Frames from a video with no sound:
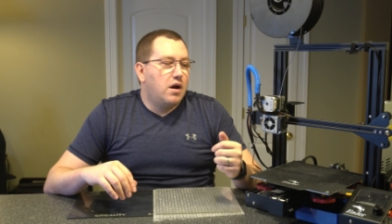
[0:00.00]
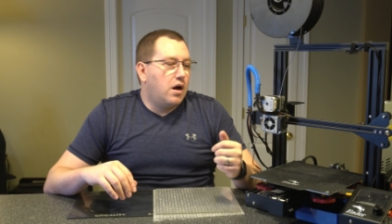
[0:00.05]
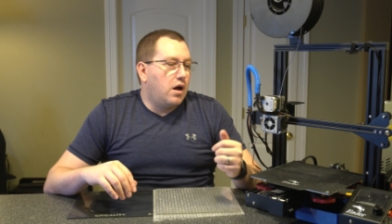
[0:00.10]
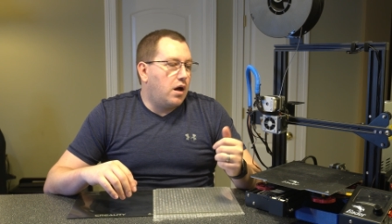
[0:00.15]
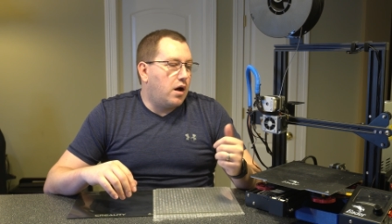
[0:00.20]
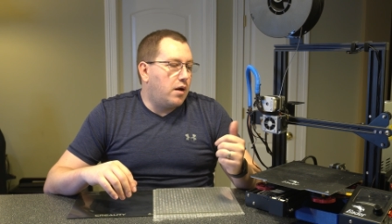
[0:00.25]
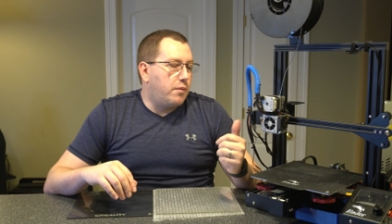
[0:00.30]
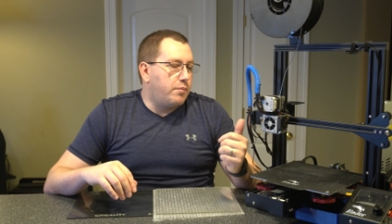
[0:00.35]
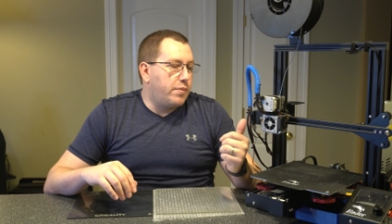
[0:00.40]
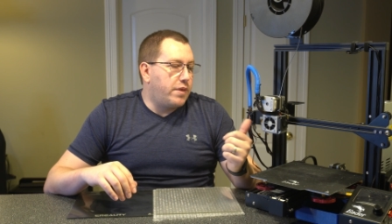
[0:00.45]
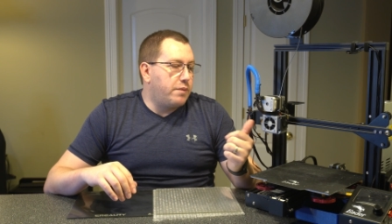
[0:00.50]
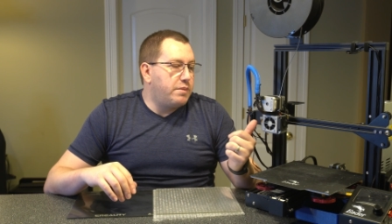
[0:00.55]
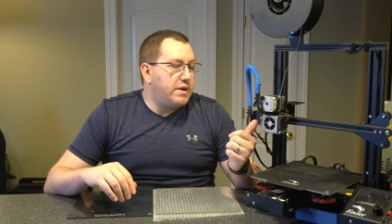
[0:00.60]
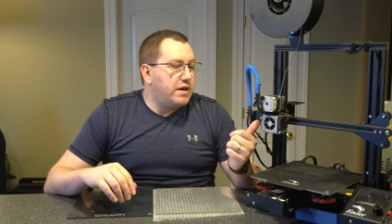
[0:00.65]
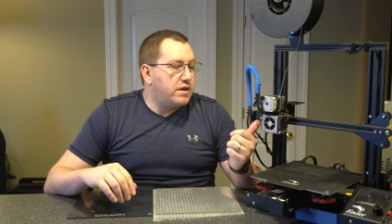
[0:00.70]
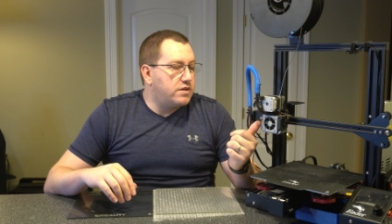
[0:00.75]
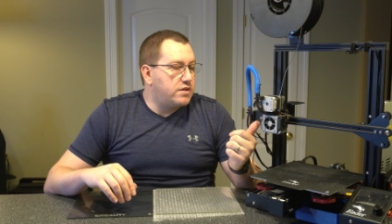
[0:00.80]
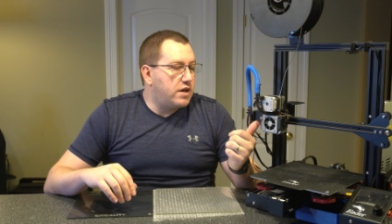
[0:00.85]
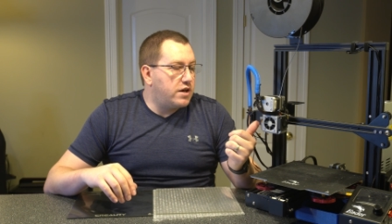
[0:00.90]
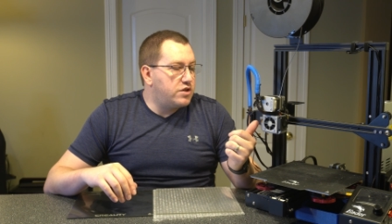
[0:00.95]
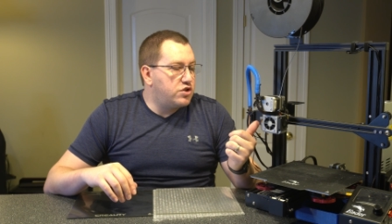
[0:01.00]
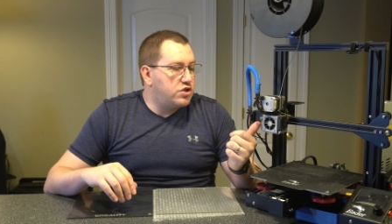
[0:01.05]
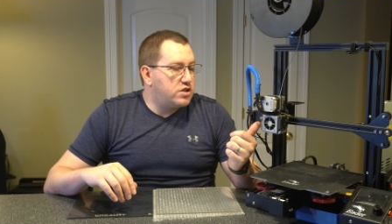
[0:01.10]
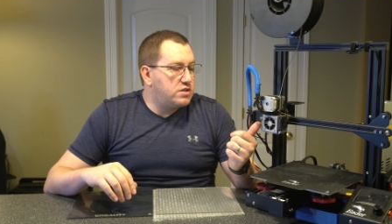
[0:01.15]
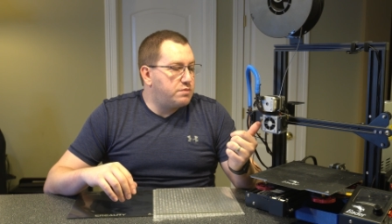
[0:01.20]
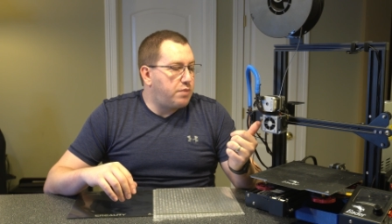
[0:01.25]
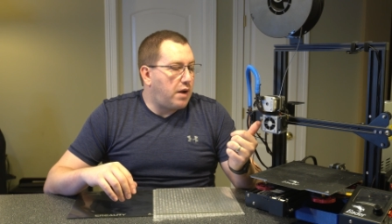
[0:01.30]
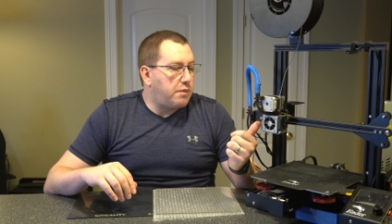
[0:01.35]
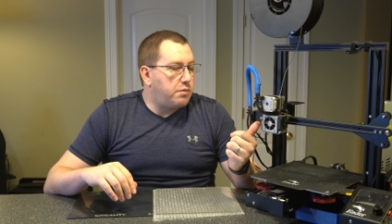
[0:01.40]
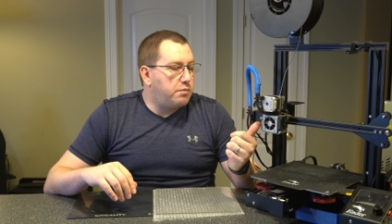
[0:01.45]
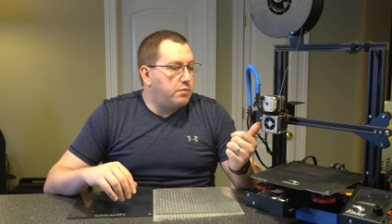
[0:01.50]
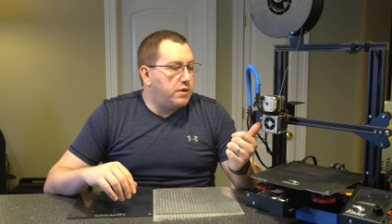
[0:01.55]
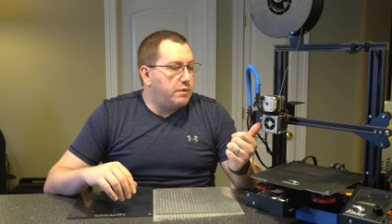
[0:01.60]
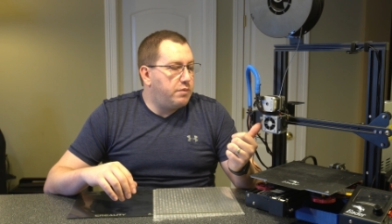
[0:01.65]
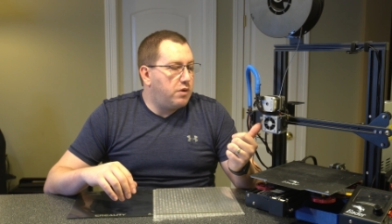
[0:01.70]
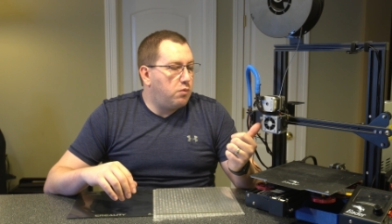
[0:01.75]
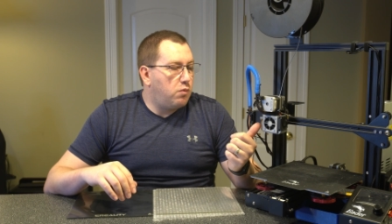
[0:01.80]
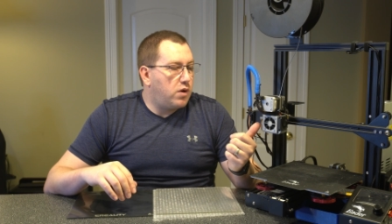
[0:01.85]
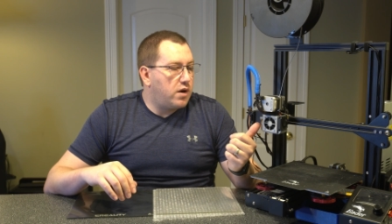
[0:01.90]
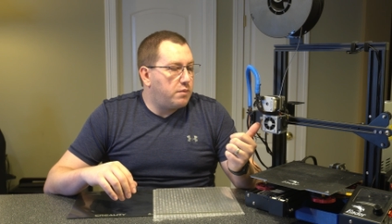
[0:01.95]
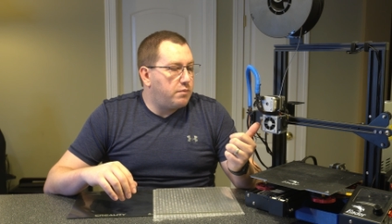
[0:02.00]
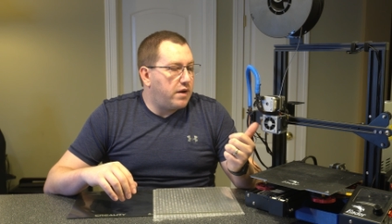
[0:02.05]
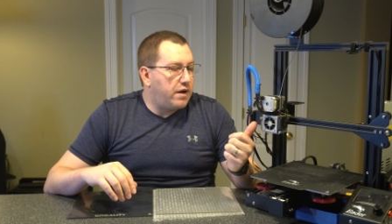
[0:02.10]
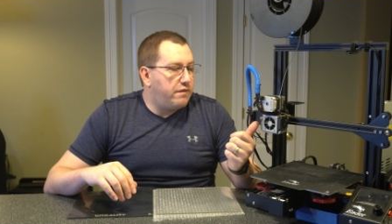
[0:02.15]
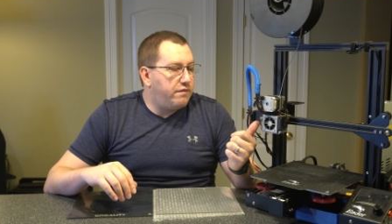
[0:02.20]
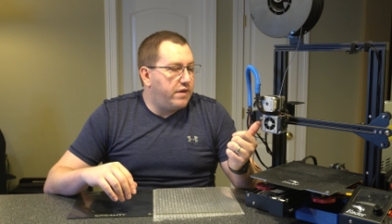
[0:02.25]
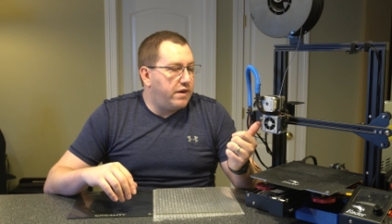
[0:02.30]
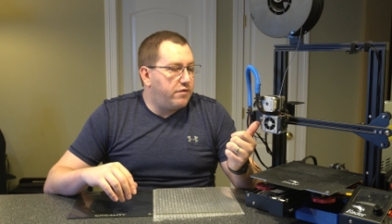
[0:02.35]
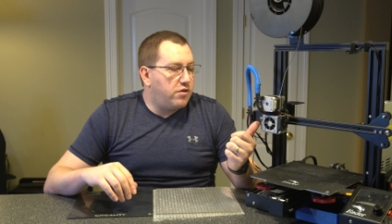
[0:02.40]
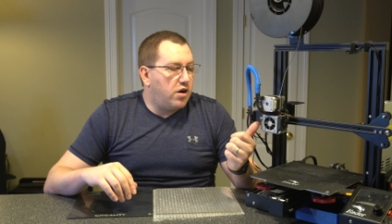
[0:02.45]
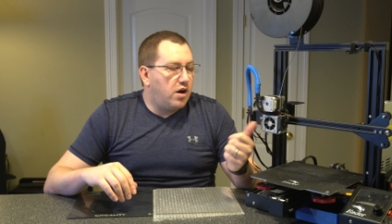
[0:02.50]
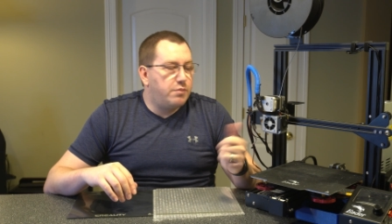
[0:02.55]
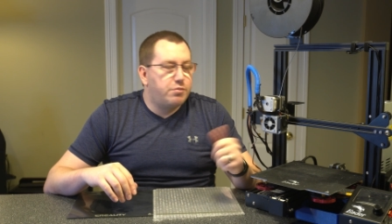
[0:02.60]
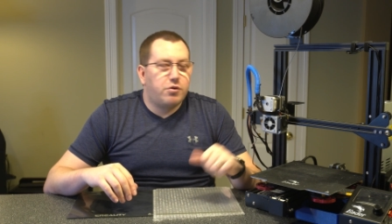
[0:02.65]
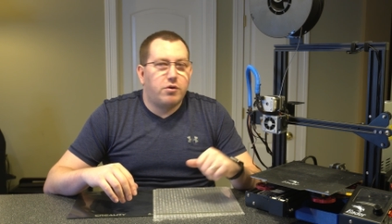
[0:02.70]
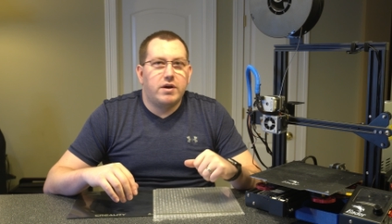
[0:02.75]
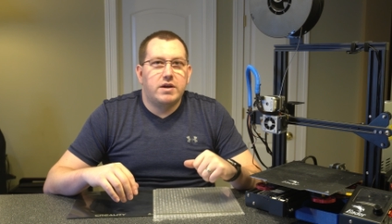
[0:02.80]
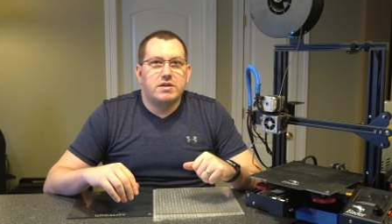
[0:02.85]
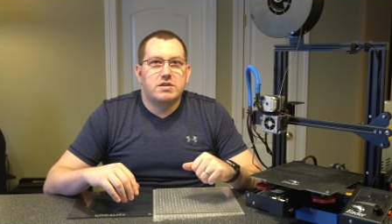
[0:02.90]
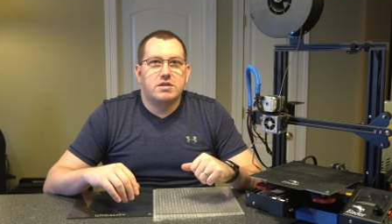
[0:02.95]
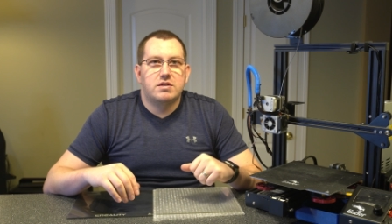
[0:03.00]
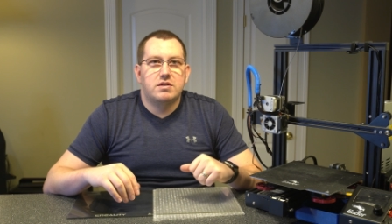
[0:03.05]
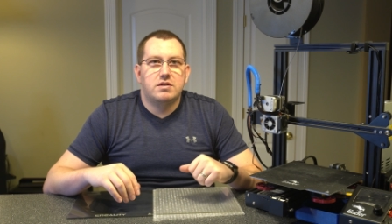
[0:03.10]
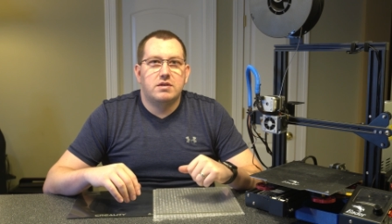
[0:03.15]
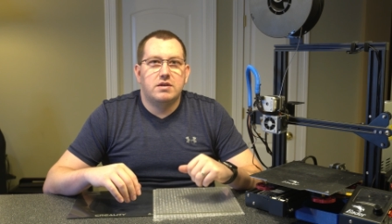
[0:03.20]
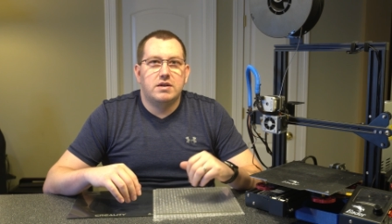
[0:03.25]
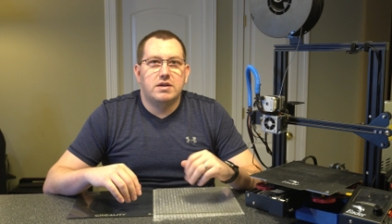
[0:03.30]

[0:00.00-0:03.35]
Um, the B L Touch has probably been one of my favorite upgrades.